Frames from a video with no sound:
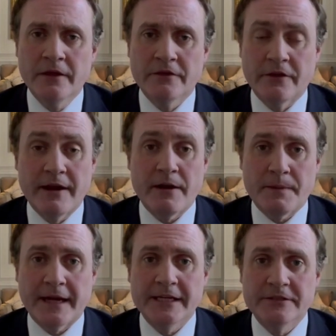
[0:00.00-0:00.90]
So their
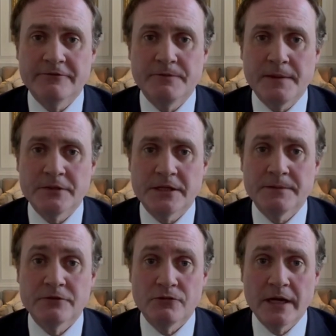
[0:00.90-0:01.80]
application for membership
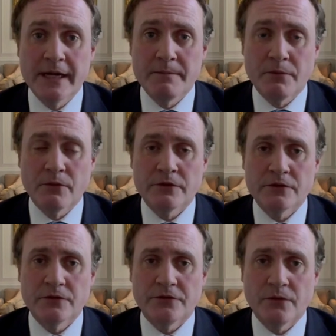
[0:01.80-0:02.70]
is really important
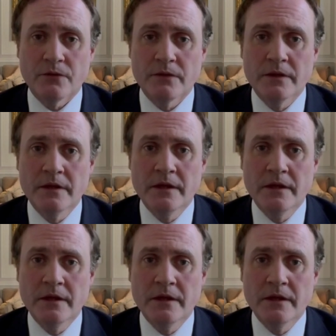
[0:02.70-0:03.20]
to us all.